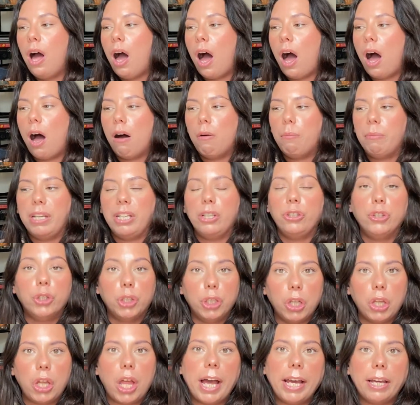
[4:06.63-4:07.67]
um, in
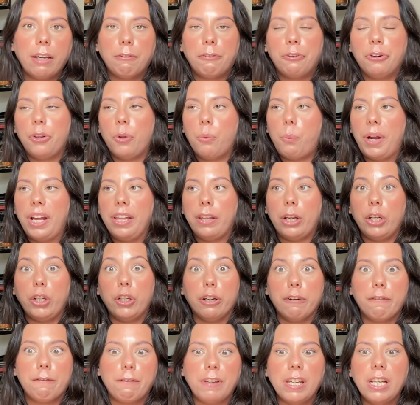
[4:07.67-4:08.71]
your life or the way that
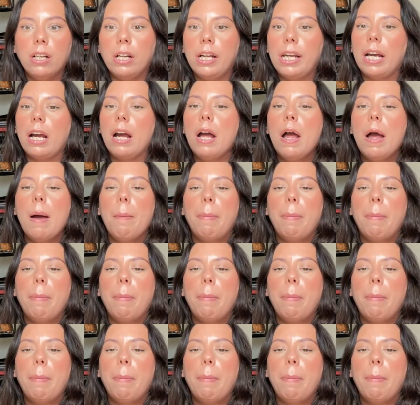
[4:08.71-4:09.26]
you're feeling.